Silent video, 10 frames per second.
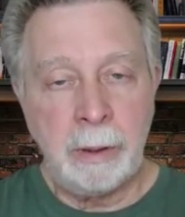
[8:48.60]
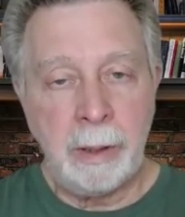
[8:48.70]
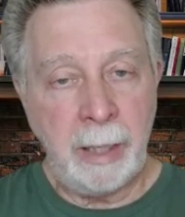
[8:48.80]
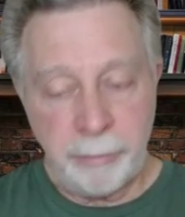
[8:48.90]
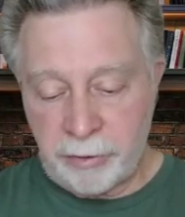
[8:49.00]

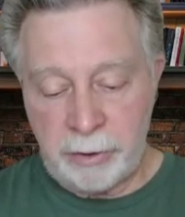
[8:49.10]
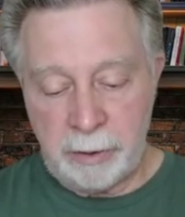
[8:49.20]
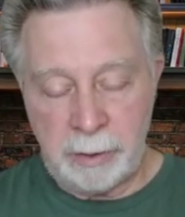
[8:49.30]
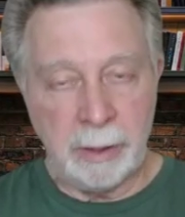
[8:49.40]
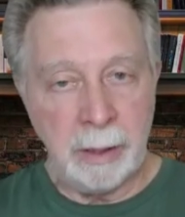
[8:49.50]

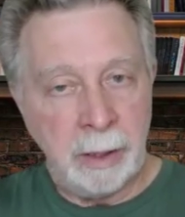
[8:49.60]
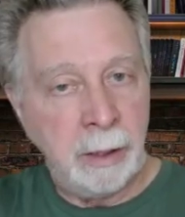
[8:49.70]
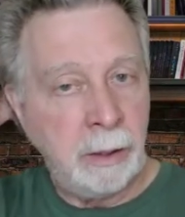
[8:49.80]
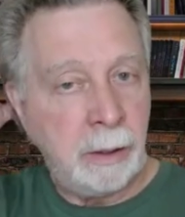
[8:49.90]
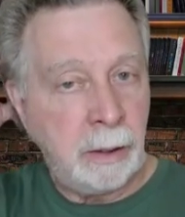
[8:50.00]
Absolutely.
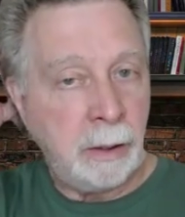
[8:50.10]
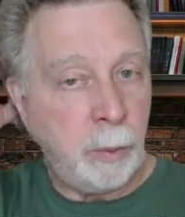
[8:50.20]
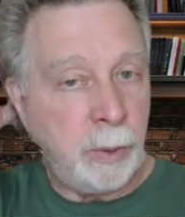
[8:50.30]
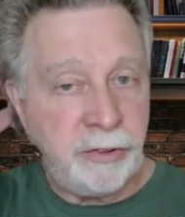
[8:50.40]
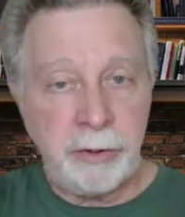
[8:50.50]

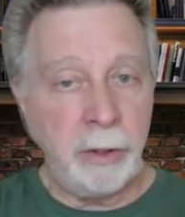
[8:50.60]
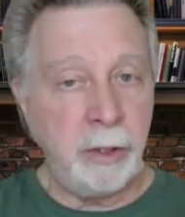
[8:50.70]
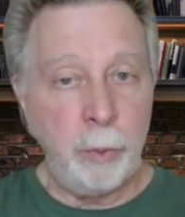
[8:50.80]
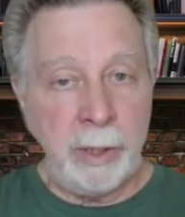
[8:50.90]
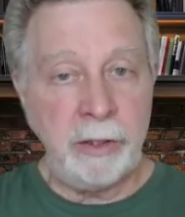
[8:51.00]
We
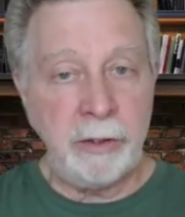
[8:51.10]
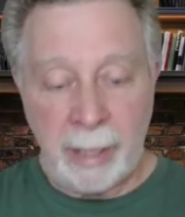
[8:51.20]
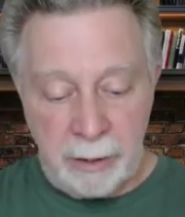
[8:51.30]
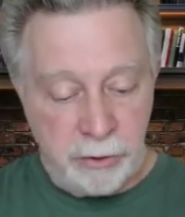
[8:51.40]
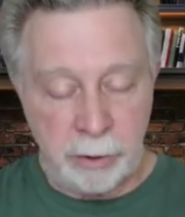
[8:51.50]
started reading to
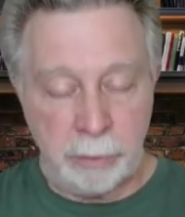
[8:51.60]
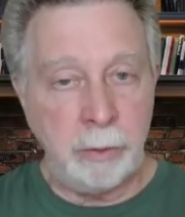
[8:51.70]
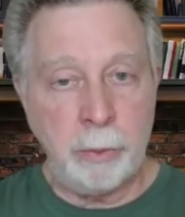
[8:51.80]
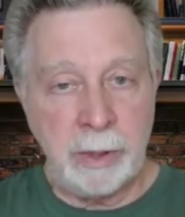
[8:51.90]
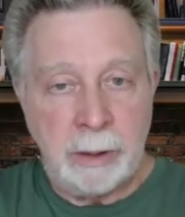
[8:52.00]
our
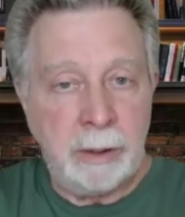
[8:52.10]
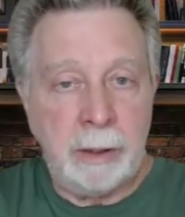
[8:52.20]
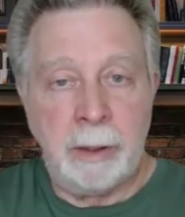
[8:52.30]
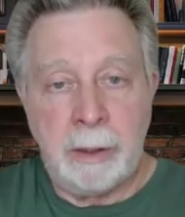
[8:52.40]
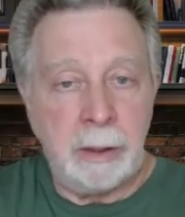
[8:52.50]
children when
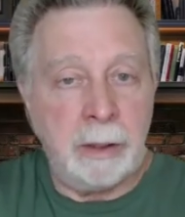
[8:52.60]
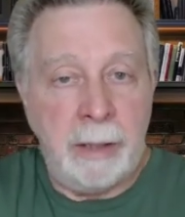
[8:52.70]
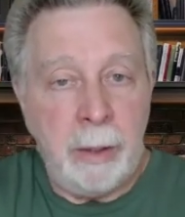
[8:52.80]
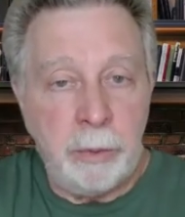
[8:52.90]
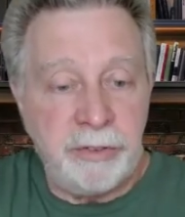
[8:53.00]

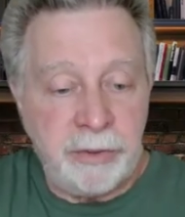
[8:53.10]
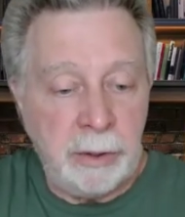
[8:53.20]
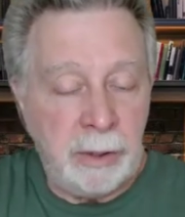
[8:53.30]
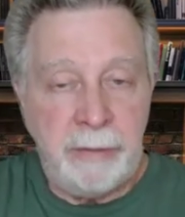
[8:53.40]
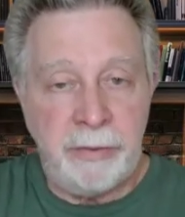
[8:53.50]
they were
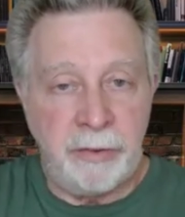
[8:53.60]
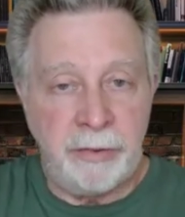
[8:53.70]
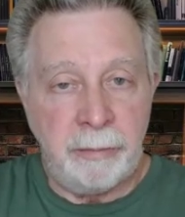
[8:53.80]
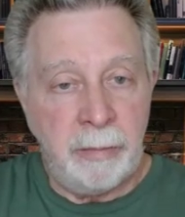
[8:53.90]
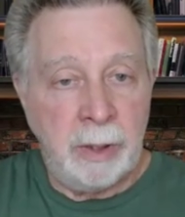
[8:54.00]
still infants.